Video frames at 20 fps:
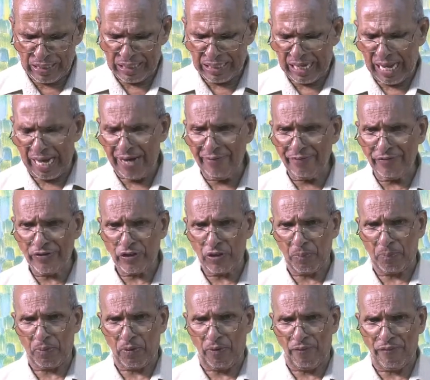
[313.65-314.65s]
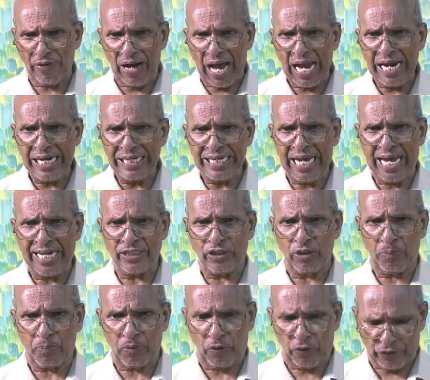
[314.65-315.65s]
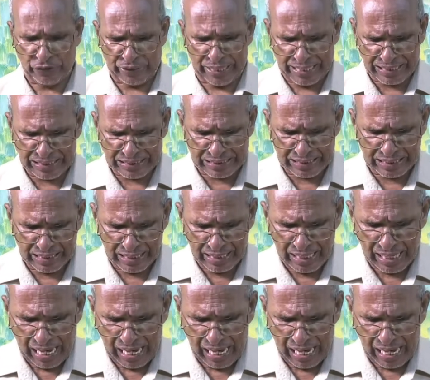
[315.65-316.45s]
life to provide and to protect